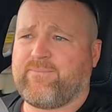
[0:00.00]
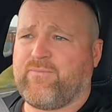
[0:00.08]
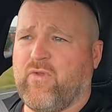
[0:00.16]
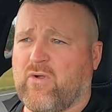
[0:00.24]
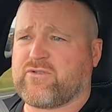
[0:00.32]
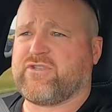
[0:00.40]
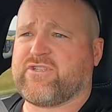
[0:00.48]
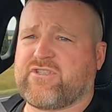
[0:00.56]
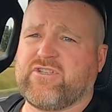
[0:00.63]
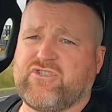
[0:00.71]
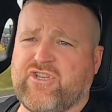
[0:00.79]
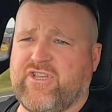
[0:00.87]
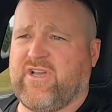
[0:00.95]
Not just
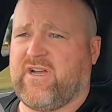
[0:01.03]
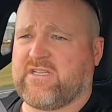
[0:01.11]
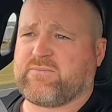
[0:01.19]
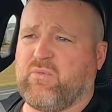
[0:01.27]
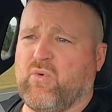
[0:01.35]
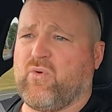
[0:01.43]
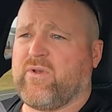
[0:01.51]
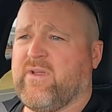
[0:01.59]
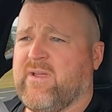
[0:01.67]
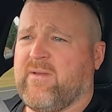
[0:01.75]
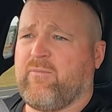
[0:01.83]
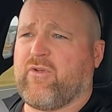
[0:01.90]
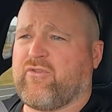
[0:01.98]
the GR Sport,
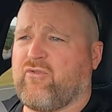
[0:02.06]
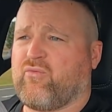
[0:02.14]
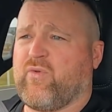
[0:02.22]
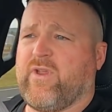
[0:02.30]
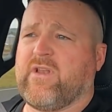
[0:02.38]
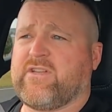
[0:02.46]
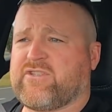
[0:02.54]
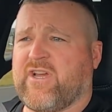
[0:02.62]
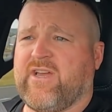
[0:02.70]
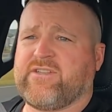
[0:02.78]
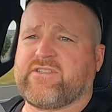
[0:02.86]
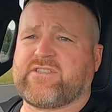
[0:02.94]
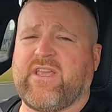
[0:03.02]
because it really
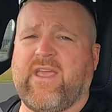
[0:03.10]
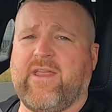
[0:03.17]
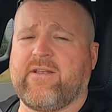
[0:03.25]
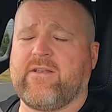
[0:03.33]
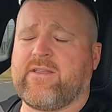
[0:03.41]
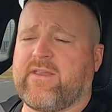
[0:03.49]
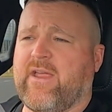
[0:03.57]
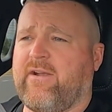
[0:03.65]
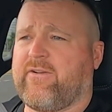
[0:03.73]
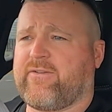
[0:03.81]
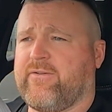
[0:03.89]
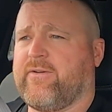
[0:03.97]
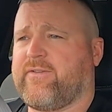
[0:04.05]
changes the handling
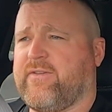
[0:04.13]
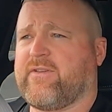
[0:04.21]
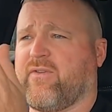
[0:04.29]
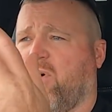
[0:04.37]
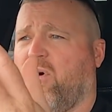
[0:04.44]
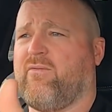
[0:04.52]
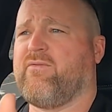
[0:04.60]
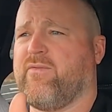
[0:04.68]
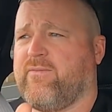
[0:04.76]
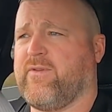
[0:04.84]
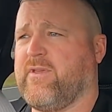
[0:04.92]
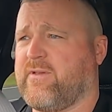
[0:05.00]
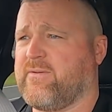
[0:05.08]
characteristics of the
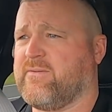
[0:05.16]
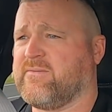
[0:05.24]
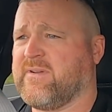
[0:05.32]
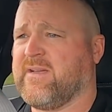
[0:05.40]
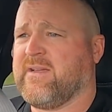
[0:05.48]
vehicle.